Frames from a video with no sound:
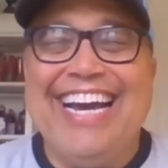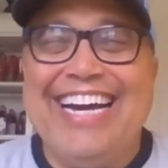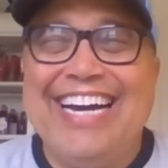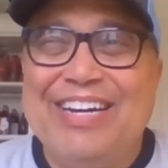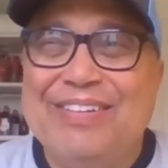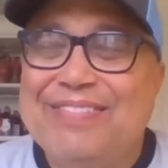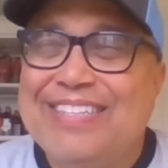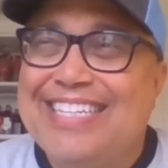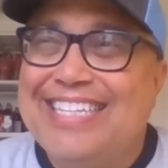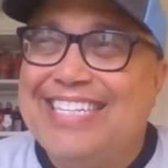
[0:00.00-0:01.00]
Uh,
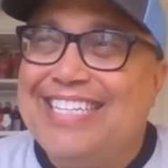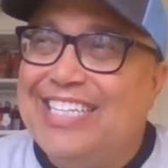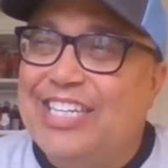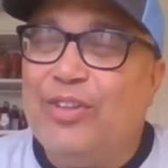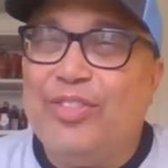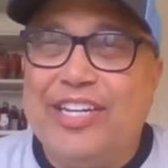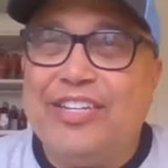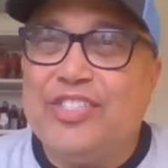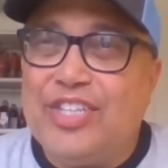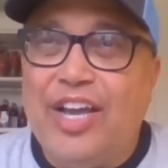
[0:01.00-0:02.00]
you know,
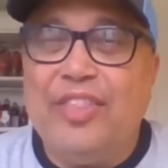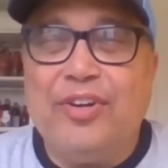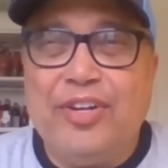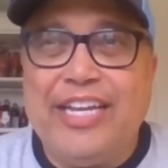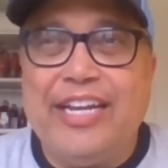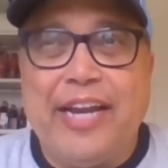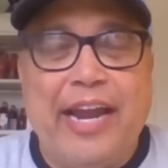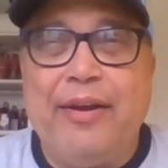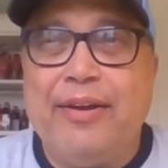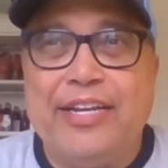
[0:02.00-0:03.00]
there's other
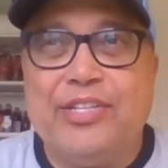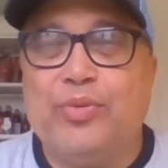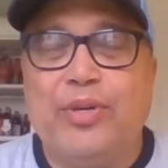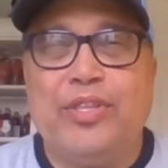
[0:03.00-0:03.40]
areas